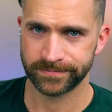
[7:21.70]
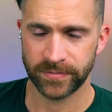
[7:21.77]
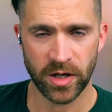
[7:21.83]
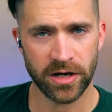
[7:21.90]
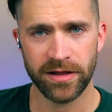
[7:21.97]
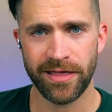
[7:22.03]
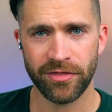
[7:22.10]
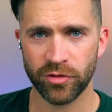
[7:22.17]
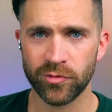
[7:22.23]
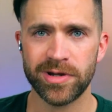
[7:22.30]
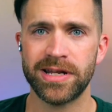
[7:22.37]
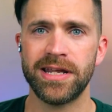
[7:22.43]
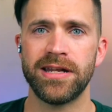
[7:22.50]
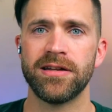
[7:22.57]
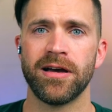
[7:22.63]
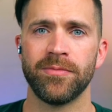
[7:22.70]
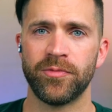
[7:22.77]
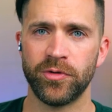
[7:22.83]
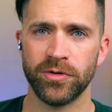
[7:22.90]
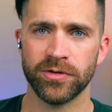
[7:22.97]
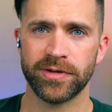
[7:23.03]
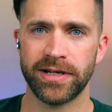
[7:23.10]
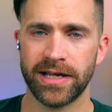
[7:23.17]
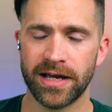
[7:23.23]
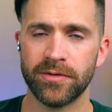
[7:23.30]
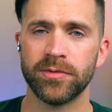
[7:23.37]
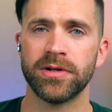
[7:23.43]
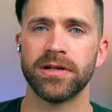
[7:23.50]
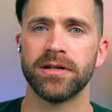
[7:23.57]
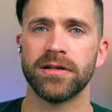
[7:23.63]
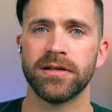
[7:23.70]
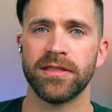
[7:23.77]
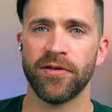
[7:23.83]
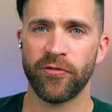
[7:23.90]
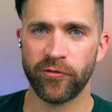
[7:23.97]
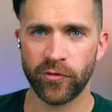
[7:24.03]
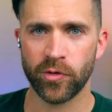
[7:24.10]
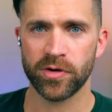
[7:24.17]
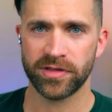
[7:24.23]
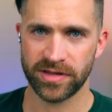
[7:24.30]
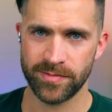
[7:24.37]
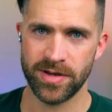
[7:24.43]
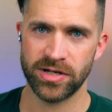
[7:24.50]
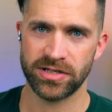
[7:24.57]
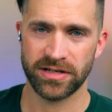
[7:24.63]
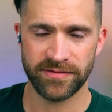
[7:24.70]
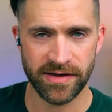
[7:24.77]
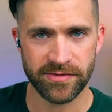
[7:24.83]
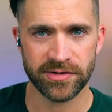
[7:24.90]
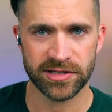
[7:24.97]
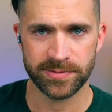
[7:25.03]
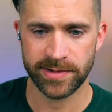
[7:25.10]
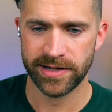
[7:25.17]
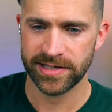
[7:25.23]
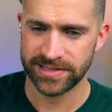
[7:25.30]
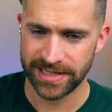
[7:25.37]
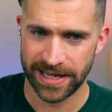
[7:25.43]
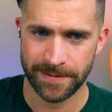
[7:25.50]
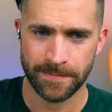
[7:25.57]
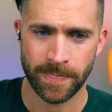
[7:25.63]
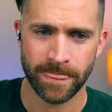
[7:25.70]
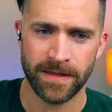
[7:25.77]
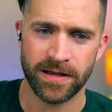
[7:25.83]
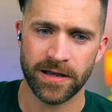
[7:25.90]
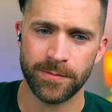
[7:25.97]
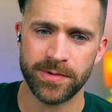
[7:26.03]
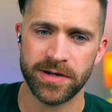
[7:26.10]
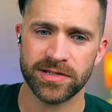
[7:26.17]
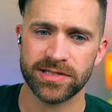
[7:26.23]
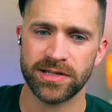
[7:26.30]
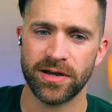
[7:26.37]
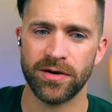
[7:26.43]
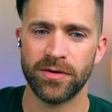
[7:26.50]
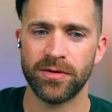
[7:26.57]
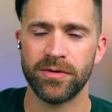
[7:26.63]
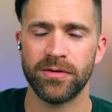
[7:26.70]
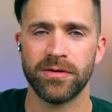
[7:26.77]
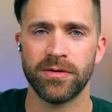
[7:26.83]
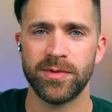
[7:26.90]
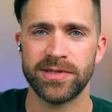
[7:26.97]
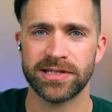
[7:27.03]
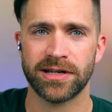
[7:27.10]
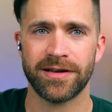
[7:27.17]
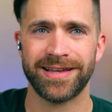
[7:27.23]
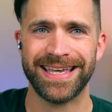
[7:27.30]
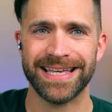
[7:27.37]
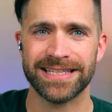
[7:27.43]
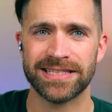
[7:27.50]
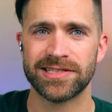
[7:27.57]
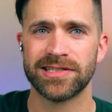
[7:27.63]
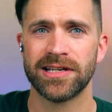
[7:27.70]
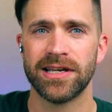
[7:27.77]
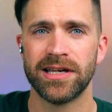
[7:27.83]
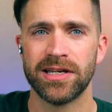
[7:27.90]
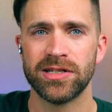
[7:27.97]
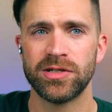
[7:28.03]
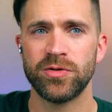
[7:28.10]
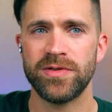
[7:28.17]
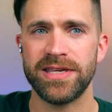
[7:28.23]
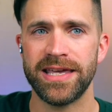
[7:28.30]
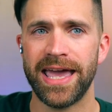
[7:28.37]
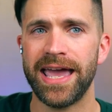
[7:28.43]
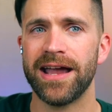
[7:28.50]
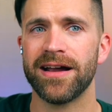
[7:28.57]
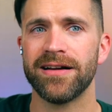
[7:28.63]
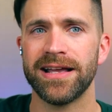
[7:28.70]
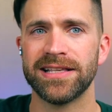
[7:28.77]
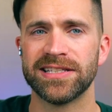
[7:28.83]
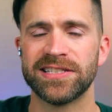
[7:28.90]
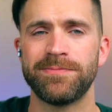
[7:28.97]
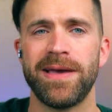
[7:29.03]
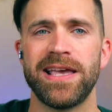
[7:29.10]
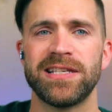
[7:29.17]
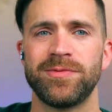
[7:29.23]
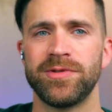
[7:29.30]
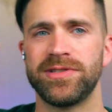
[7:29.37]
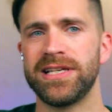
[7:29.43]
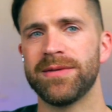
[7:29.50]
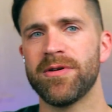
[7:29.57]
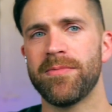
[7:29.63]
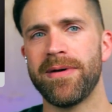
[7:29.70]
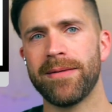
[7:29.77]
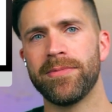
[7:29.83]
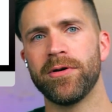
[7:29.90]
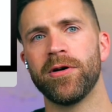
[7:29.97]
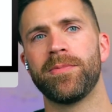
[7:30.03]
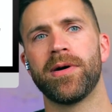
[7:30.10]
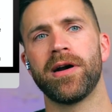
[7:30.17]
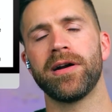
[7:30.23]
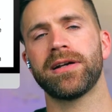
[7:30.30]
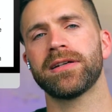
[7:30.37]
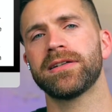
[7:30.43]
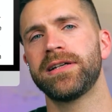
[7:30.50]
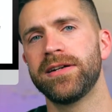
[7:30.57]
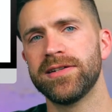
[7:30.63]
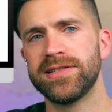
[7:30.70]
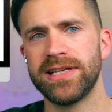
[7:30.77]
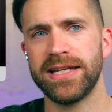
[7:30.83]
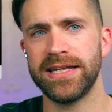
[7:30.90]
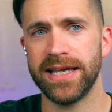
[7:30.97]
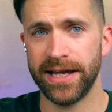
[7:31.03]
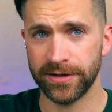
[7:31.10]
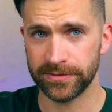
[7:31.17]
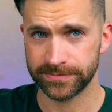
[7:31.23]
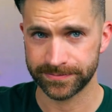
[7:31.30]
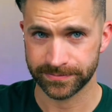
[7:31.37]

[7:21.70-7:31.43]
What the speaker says: None of that 3D tomfoolery. I want the fourth dimension. Have you ever experienced that? A couple years ago, we took our kids to the Air and Space Museum at Balboa Park here in San Diego.